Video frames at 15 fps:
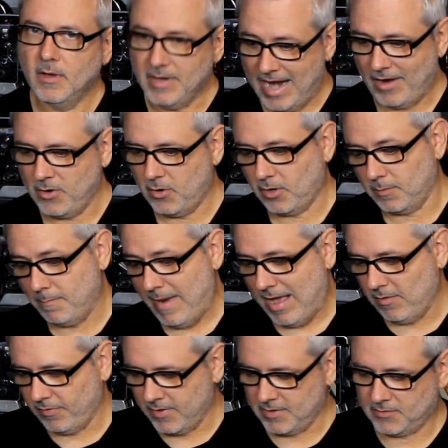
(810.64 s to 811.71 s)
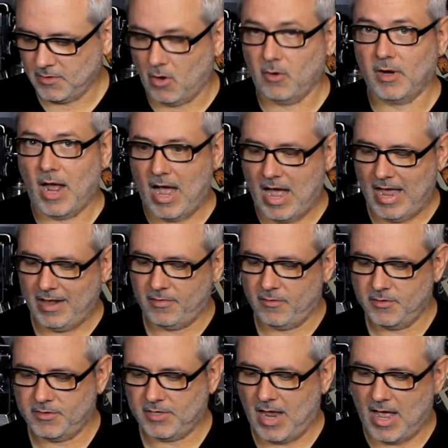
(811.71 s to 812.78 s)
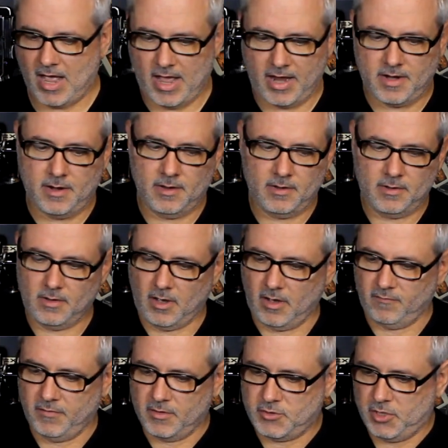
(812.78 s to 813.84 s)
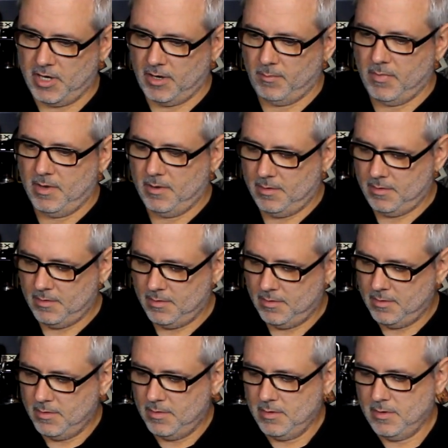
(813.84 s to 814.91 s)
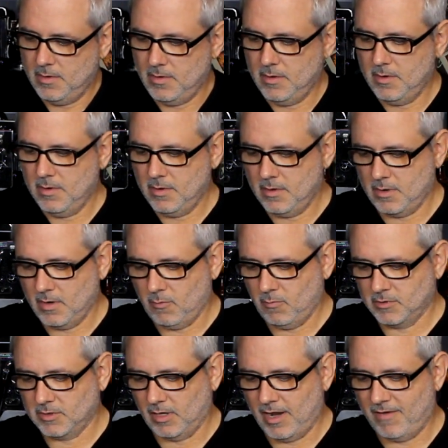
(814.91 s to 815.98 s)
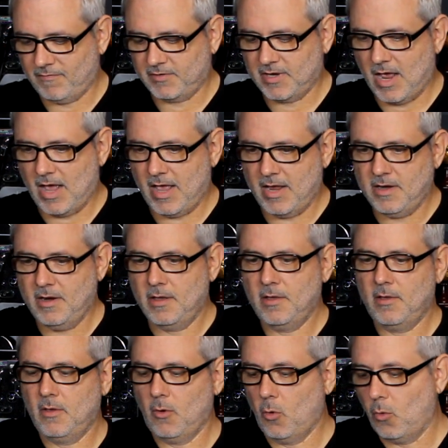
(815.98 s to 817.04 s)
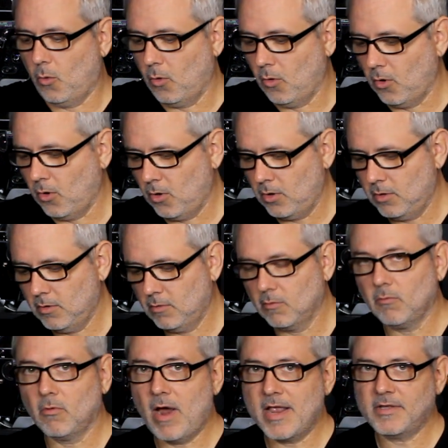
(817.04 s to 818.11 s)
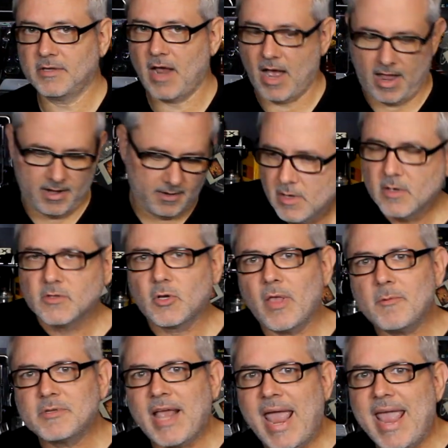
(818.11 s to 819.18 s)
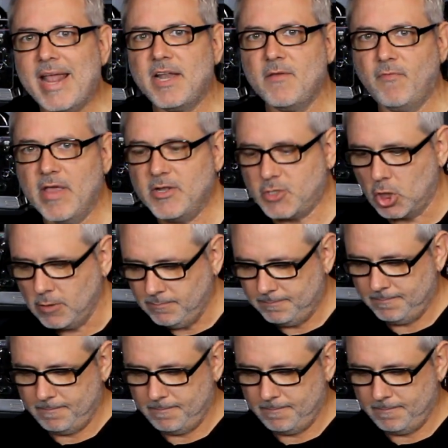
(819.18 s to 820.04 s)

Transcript: Now you could mount this on either side of the jib. It was left side or right side. So that was a handy feature.